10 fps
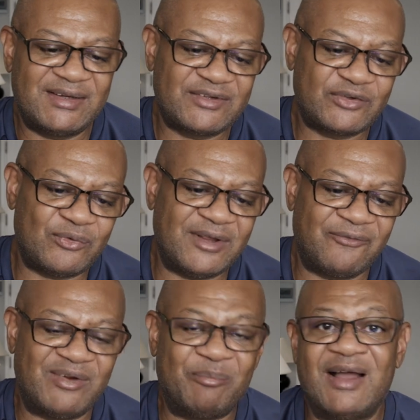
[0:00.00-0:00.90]
this has only a
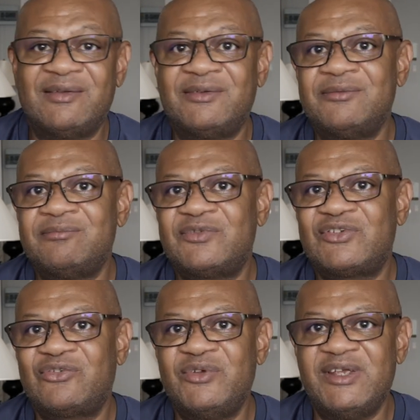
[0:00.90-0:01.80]
flip out
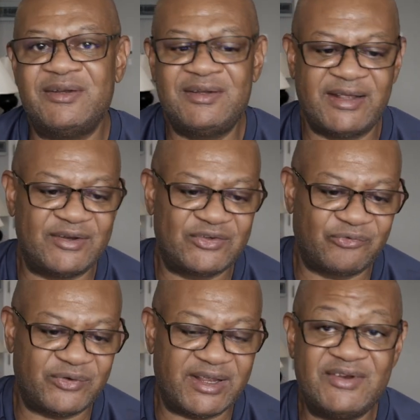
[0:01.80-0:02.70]
screen and is
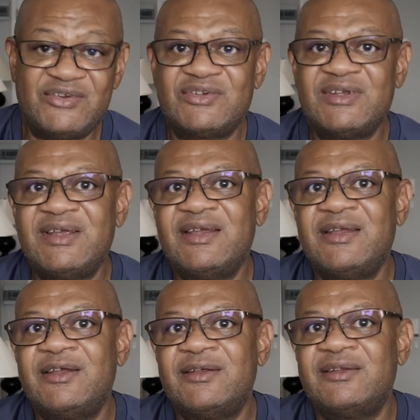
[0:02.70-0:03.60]
3 inch,
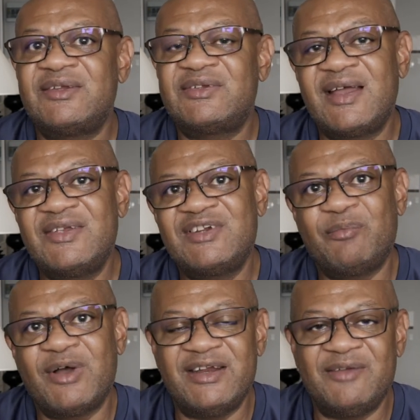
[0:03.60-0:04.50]
the size of the
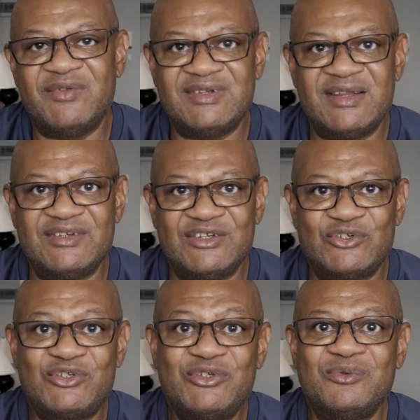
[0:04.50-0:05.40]
body of the
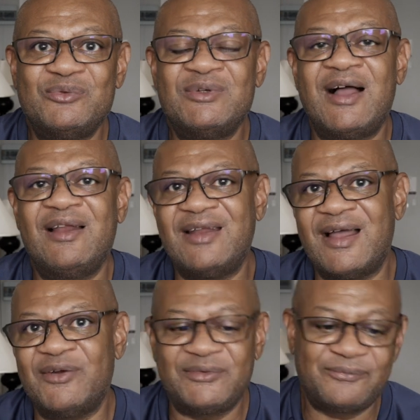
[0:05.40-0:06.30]
Z6 II
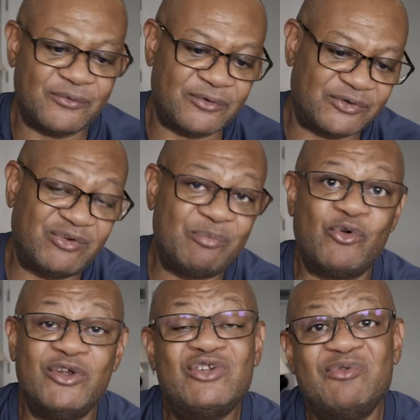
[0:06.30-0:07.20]
allows for a
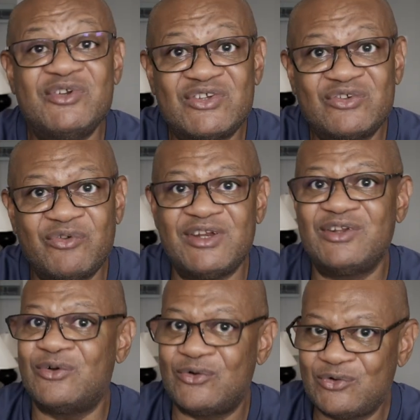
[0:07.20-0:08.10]
3.2 inch screen
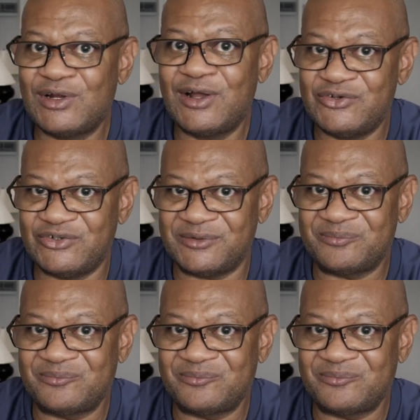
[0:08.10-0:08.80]
or larger.